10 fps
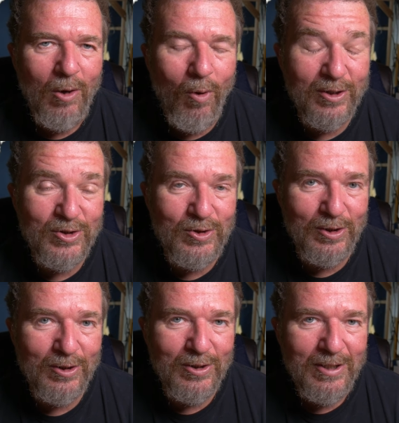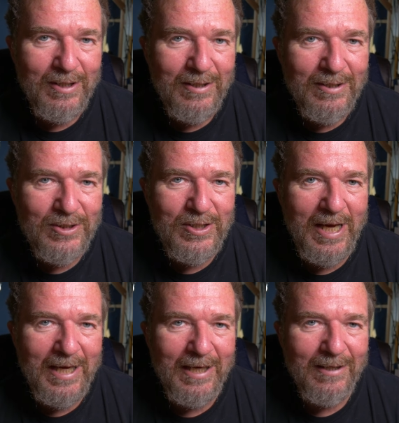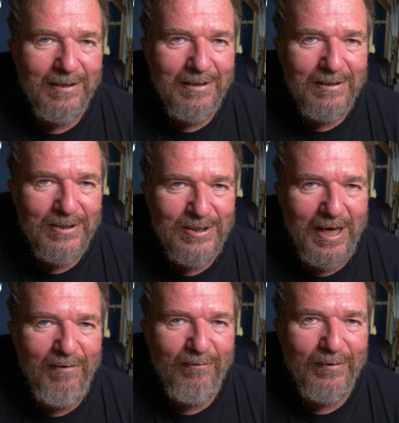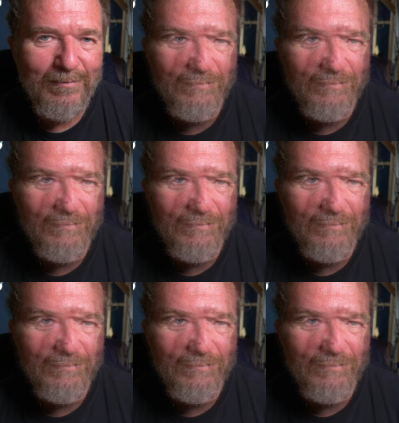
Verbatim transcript: while still staying safe